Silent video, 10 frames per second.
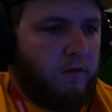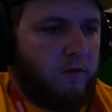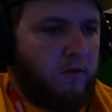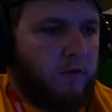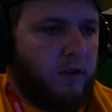
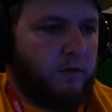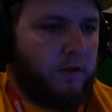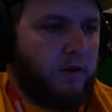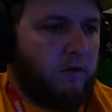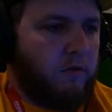There we
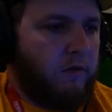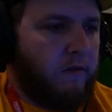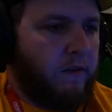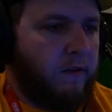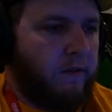go.
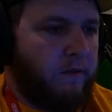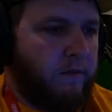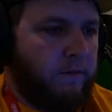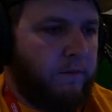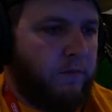
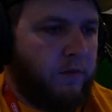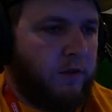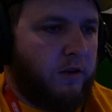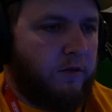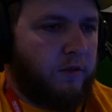
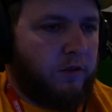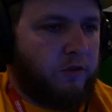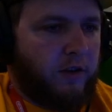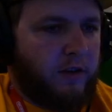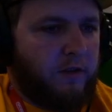Yeah, if you can
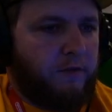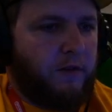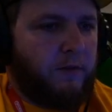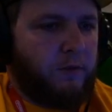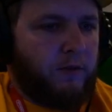try to get a
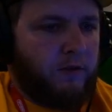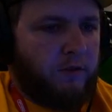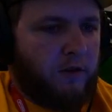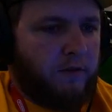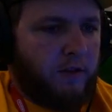flip twist
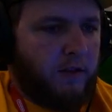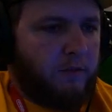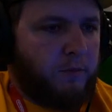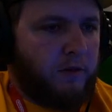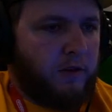off of that, it's
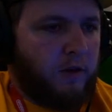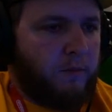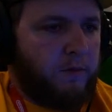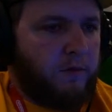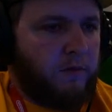pretty helpful.